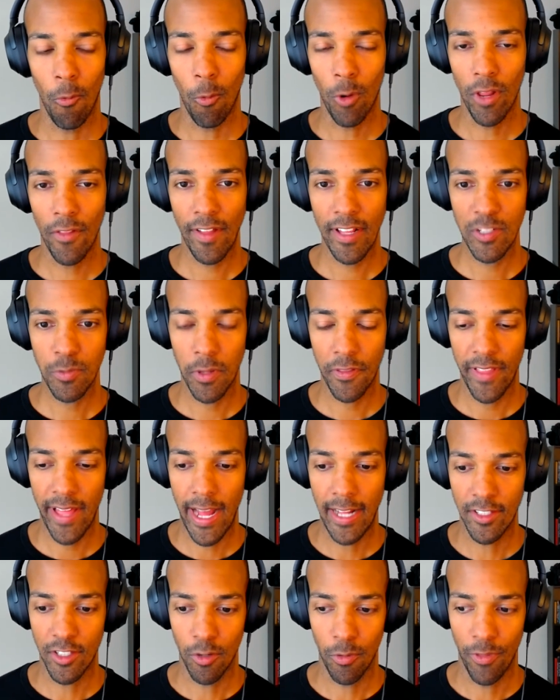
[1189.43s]
One of the things with
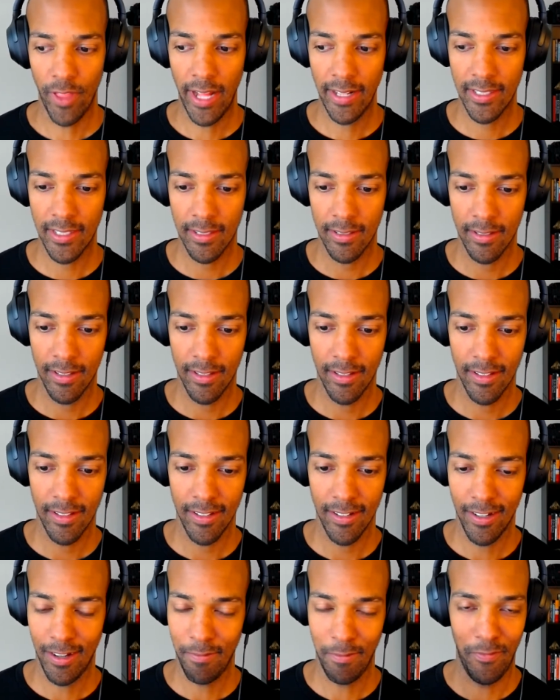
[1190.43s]
that, so that's
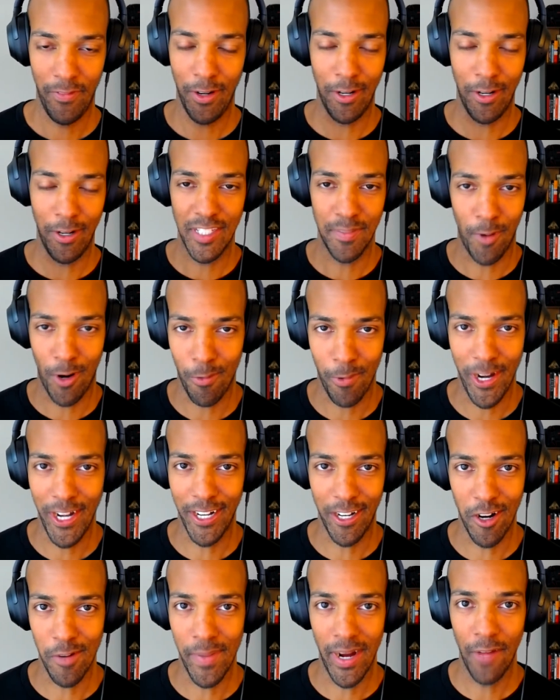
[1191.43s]
a very smart way
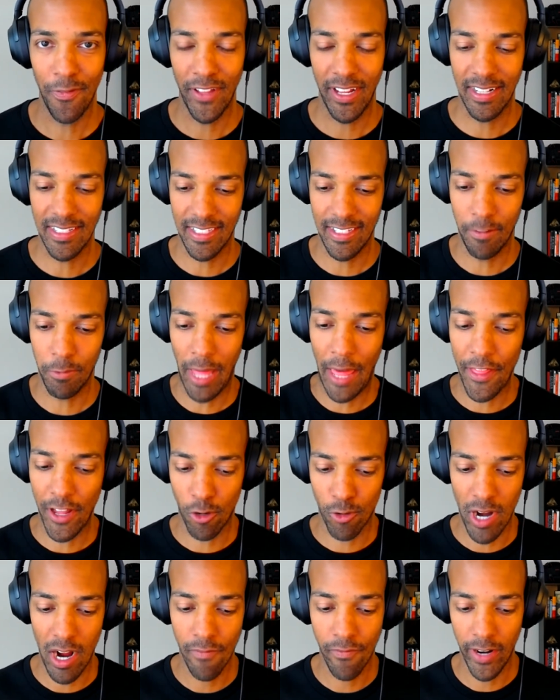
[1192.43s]
to go about things. And I
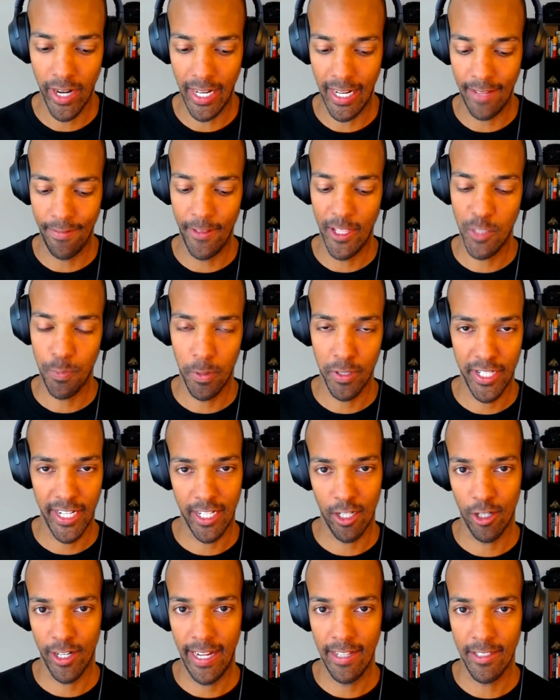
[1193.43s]
think crowdfunding in this
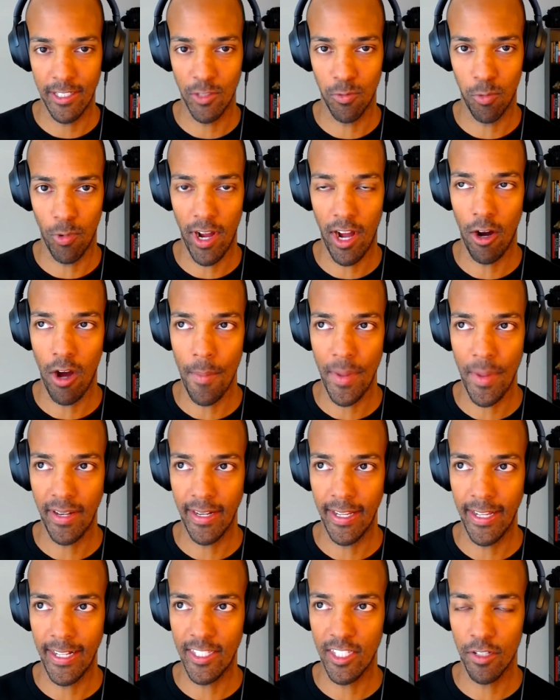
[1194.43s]
particular case as well, I
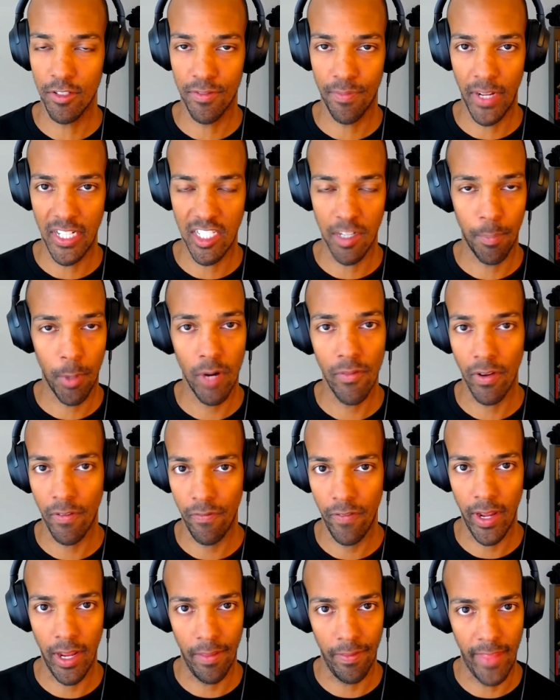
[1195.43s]
mean, it's a perfect
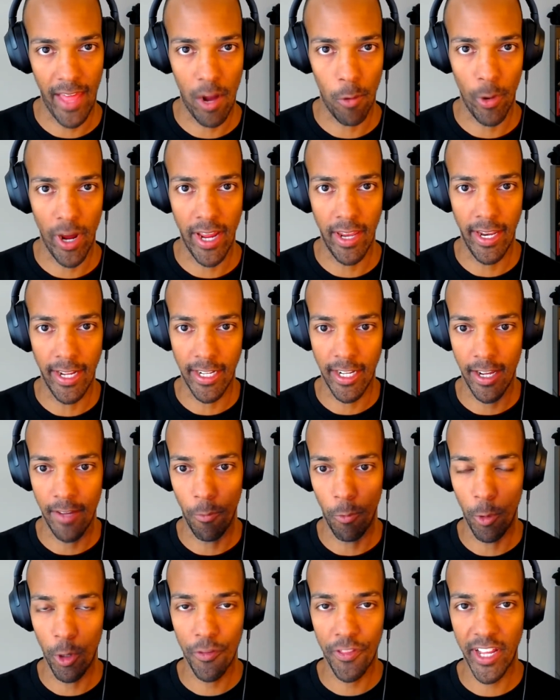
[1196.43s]
fit in that way. Like
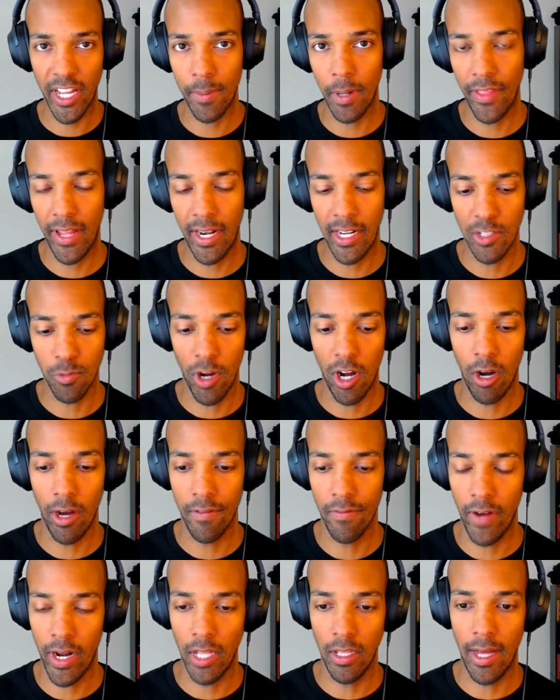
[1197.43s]
we're thinking about that as well
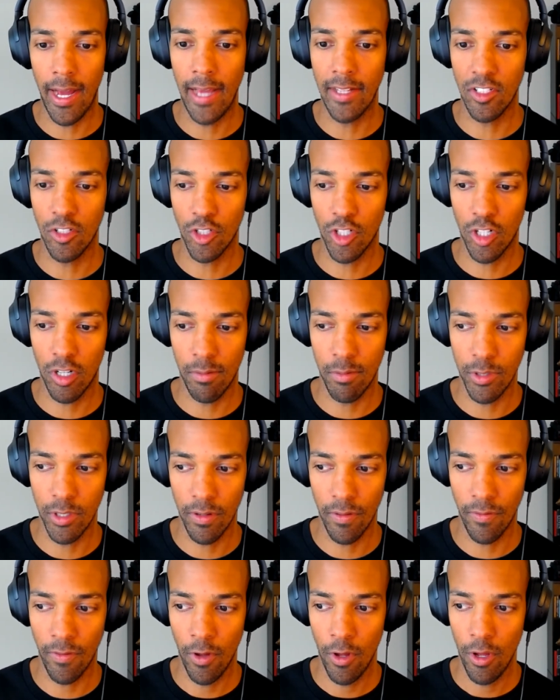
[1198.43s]
at Vitalize in terms
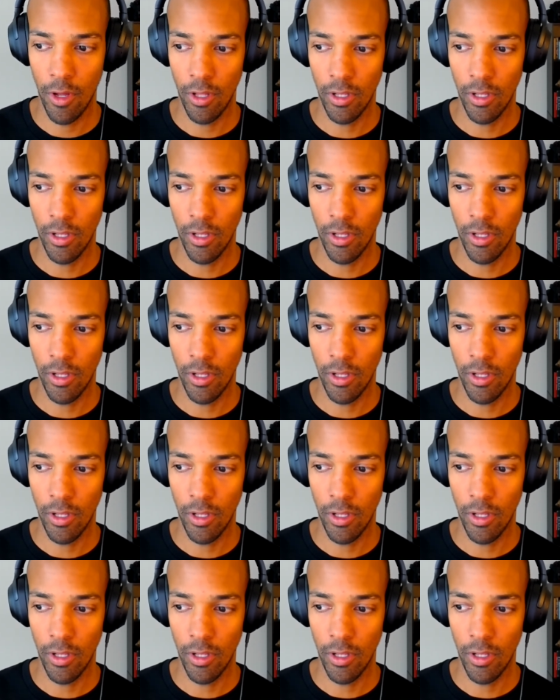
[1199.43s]
of